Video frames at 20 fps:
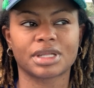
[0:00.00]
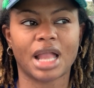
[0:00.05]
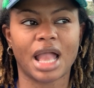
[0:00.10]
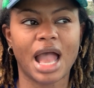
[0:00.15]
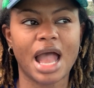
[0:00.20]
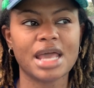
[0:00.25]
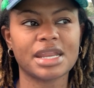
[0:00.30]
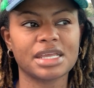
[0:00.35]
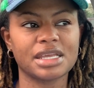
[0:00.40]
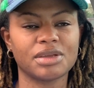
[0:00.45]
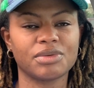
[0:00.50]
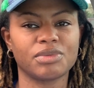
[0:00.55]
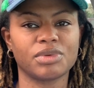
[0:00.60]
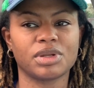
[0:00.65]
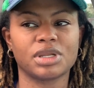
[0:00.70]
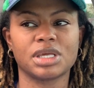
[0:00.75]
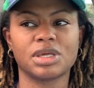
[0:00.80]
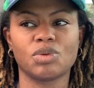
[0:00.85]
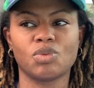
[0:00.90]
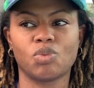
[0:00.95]
I didn't
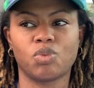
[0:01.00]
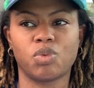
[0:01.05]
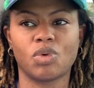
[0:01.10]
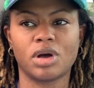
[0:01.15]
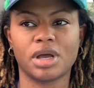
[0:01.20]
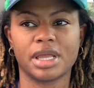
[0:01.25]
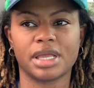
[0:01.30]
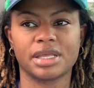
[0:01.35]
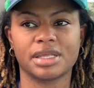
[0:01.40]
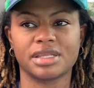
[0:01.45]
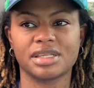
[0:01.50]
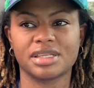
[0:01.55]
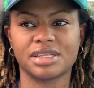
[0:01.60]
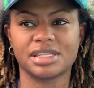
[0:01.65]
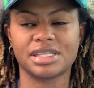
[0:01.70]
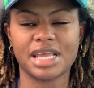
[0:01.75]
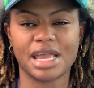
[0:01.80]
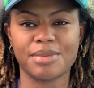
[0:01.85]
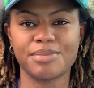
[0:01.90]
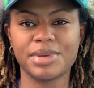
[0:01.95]
really want
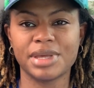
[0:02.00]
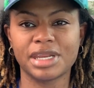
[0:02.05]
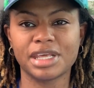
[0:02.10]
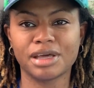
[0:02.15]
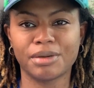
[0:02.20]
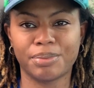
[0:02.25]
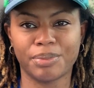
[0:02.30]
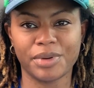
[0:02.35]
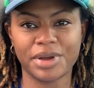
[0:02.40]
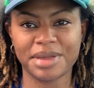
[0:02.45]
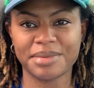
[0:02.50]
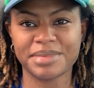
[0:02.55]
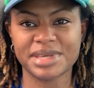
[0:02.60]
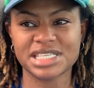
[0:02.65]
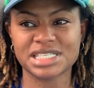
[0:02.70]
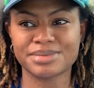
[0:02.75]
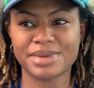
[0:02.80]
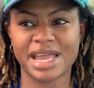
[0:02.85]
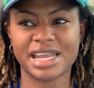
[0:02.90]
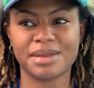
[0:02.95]
that many
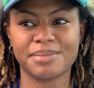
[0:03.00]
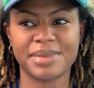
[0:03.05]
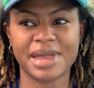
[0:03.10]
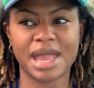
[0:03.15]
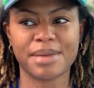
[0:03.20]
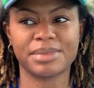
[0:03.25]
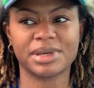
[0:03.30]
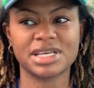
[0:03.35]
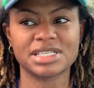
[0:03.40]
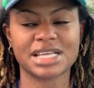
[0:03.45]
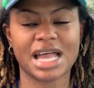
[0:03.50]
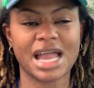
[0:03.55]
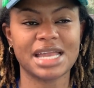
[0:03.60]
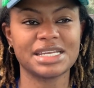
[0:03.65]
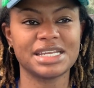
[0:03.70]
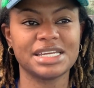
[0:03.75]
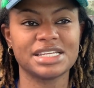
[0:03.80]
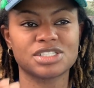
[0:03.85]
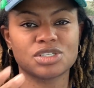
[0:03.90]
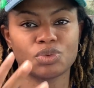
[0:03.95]
appointments back to back because I
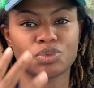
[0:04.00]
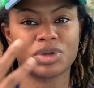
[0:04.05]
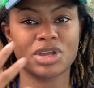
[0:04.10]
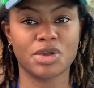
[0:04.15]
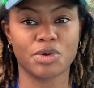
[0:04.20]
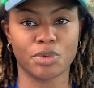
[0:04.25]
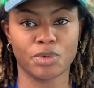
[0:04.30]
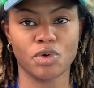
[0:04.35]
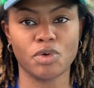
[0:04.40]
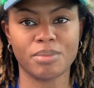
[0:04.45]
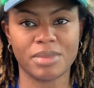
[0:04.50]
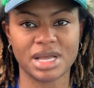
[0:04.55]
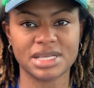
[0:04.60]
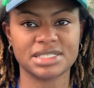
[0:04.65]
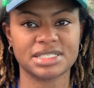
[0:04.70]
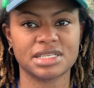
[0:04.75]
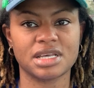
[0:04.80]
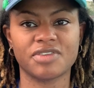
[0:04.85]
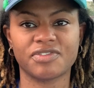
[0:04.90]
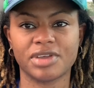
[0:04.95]
needed to regroup
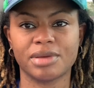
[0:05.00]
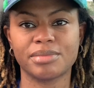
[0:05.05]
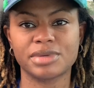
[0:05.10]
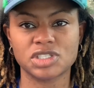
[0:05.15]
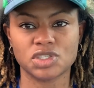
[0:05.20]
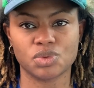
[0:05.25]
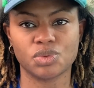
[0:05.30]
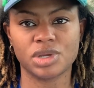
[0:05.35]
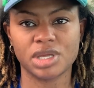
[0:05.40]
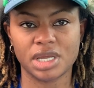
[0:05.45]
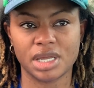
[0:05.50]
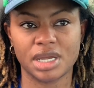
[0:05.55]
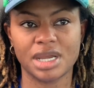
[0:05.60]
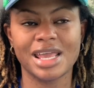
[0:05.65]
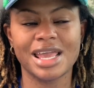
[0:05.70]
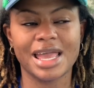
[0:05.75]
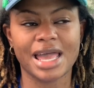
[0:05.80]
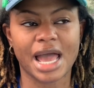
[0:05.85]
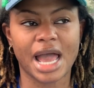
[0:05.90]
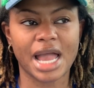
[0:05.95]
myself in between.
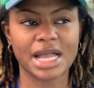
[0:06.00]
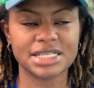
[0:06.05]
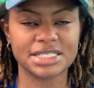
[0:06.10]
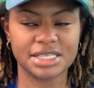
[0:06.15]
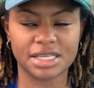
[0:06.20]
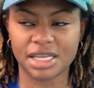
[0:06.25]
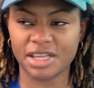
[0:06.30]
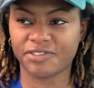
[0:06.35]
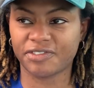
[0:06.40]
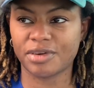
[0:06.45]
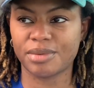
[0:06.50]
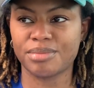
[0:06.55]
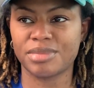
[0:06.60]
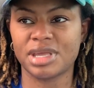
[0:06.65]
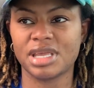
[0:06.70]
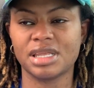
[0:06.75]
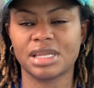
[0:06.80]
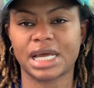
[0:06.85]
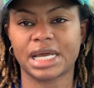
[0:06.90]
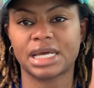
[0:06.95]
Ideally for
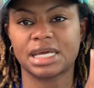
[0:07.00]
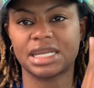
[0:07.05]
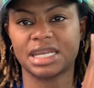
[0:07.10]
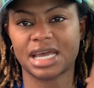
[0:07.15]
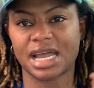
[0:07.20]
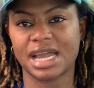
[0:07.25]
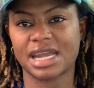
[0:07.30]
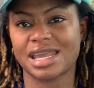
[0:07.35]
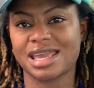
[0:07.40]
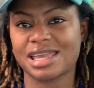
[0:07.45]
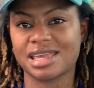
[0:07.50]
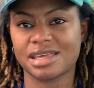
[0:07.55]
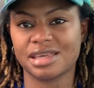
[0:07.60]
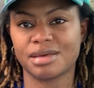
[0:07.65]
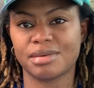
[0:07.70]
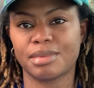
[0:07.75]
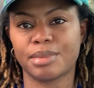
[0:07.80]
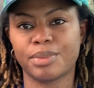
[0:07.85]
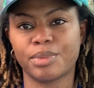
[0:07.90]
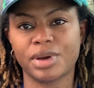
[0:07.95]
me, like a 9
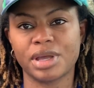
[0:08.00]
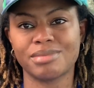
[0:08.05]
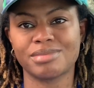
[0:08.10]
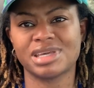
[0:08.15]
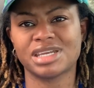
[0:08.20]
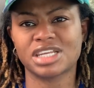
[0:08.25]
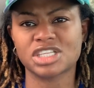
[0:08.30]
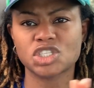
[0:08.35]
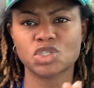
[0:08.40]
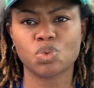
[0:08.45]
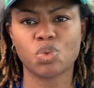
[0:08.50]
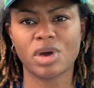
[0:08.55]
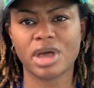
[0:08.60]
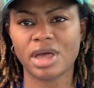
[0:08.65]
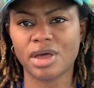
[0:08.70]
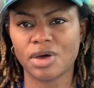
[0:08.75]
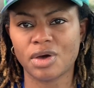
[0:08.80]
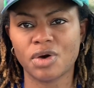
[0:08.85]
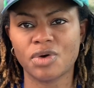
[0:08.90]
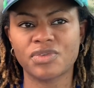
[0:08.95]
a.m. appointment, a
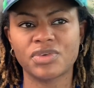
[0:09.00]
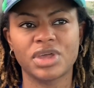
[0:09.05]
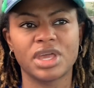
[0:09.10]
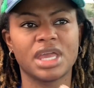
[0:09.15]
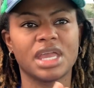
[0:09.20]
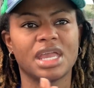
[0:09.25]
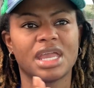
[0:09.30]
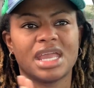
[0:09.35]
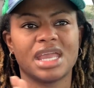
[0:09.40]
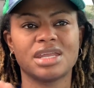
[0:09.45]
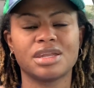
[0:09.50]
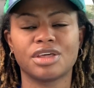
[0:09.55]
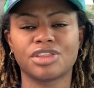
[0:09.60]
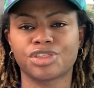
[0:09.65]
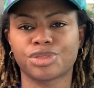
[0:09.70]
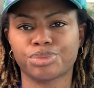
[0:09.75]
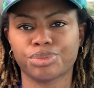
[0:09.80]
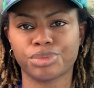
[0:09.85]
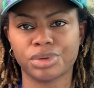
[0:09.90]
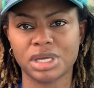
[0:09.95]
12, and a
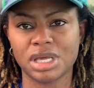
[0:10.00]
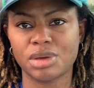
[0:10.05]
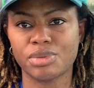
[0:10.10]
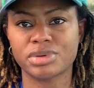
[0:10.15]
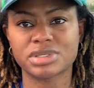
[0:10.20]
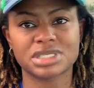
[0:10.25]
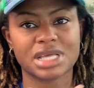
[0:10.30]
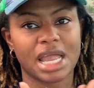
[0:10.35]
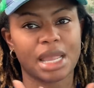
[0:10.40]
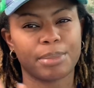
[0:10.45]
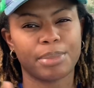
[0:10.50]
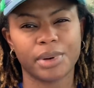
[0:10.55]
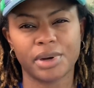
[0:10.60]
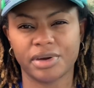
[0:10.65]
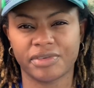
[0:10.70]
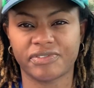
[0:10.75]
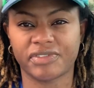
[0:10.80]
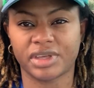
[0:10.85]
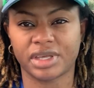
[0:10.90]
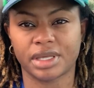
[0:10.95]
3 was like
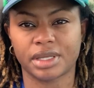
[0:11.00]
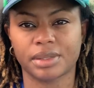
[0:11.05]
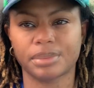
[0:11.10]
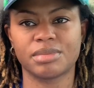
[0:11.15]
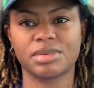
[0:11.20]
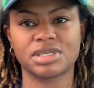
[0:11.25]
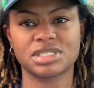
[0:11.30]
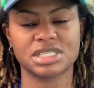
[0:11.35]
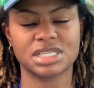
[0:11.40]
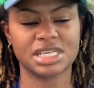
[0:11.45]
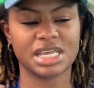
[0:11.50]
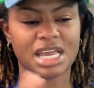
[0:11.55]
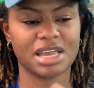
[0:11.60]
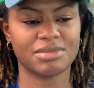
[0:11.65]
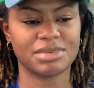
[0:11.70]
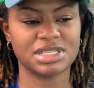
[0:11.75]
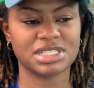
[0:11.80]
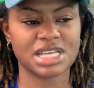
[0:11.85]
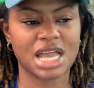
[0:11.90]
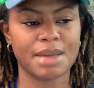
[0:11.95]
perfect because it gave
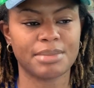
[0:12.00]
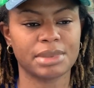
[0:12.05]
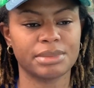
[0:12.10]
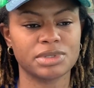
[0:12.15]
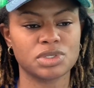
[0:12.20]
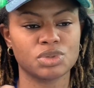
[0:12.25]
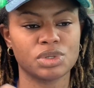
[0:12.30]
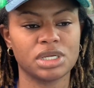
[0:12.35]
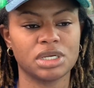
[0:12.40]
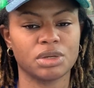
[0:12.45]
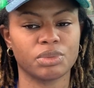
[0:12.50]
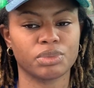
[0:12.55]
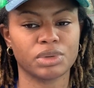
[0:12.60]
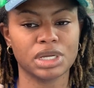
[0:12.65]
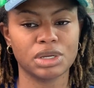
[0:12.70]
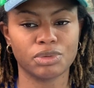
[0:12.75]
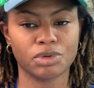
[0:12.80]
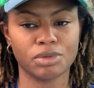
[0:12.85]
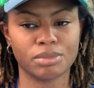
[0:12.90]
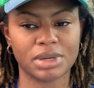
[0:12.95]
me time in between to
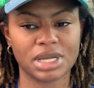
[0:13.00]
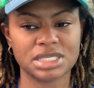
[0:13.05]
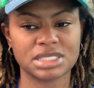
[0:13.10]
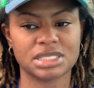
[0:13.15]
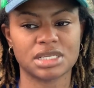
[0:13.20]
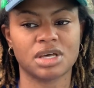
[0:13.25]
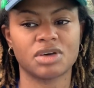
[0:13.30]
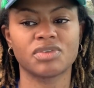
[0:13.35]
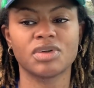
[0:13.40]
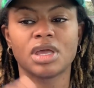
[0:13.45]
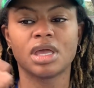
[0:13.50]
regroup myself,